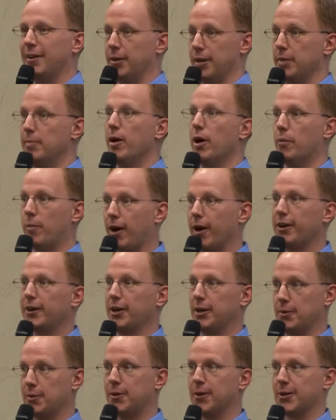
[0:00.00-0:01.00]
Email
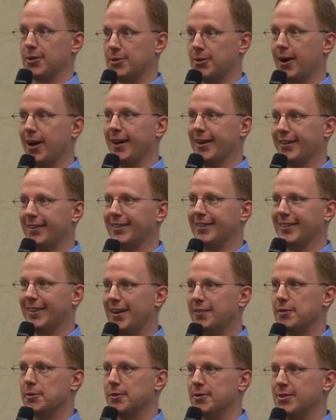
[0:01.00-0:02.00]
marketing works, right?
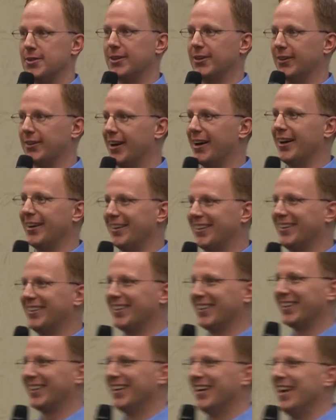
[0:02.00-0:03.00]
Everyone's here, right?
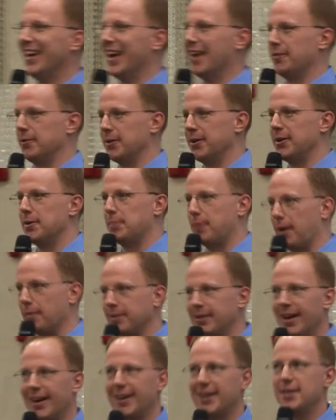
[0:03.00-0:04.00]
Everyone here
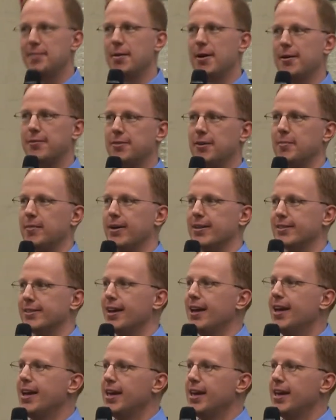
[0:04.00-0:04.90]
probably got an email from us.